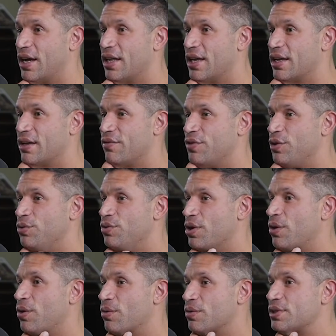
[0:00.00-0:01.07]
Like if you
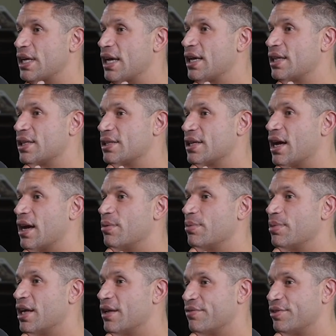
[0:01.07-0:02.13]
don't take the time to
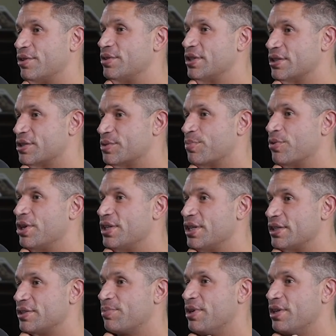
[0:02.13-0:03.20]
balance, if you're just
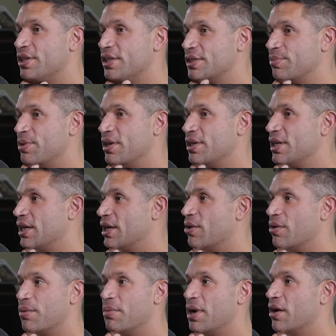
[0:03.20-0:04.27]
sprinting,
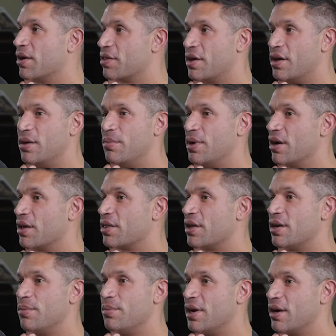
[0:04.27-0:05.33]
going marathon to
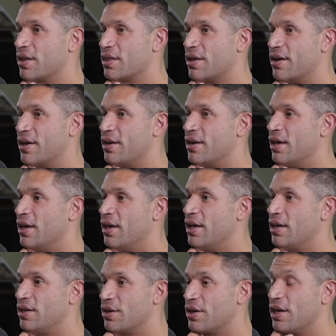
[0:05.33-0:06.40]
marathon to marathon,
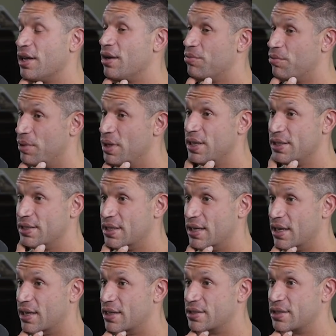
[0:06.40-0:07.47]
you're going to get really
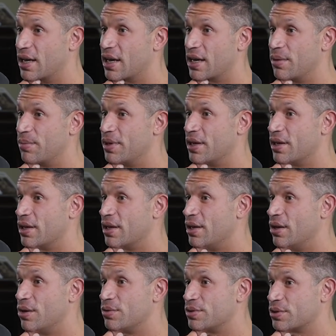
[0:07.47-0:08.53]
sick. It's not going to be a
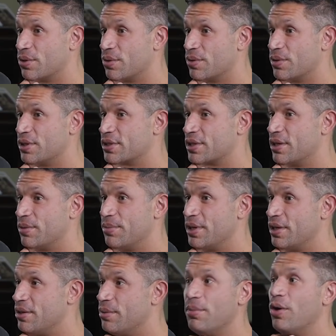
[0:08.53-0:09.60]
nose cold. It's going to
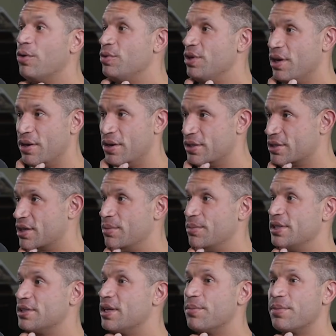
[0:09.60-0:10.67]
be pneumonia, or it's going to be
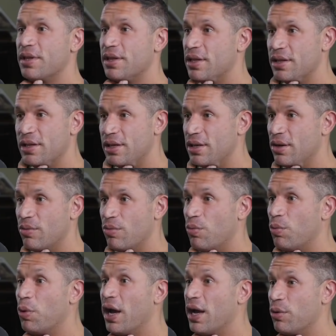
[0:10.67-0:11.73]
something, you know,
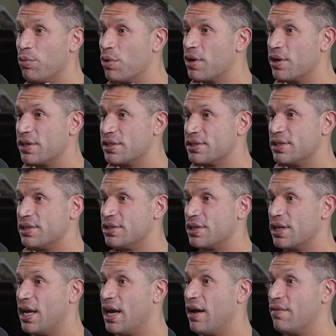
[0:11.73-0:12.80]
way worse that you're
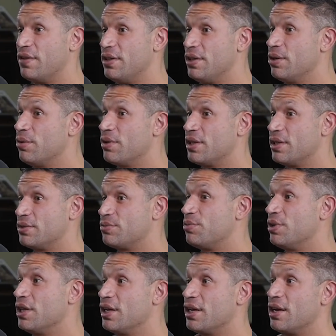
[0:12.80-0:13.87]
going to have to deal with. It's
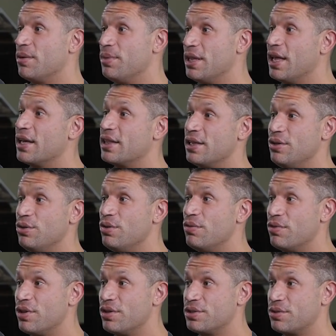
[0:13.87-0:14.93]
really going to be like the
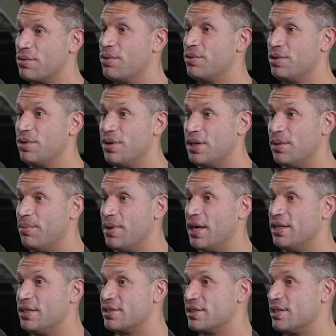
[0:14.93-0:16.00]
universe throwing you on the
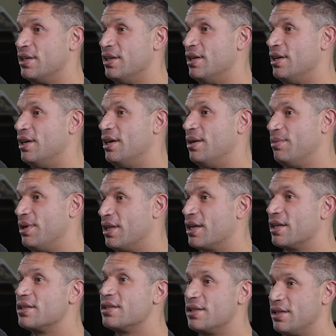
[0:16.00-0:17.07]
bench, being like,
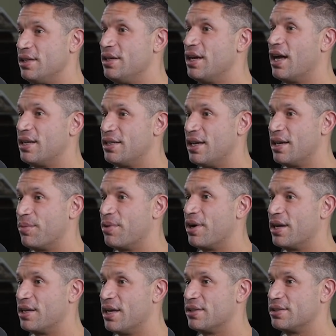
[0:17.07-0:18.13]
you got to take a
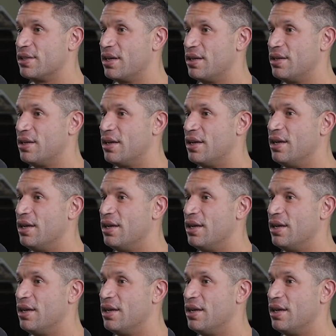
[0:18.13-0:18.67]
break now, son.